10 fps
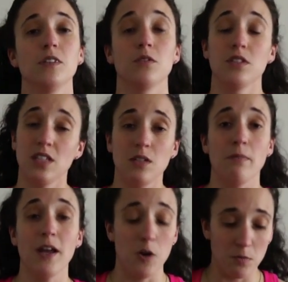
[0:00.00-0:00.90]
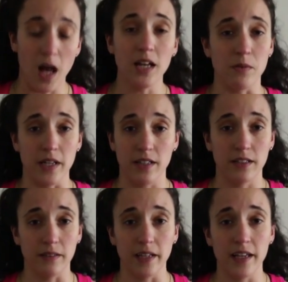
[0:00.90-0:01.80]
you'll see my own body weight,
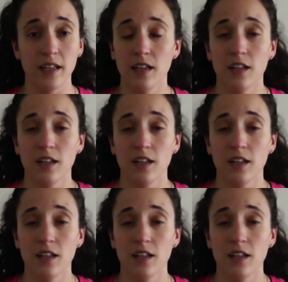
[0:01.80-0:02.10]
okay?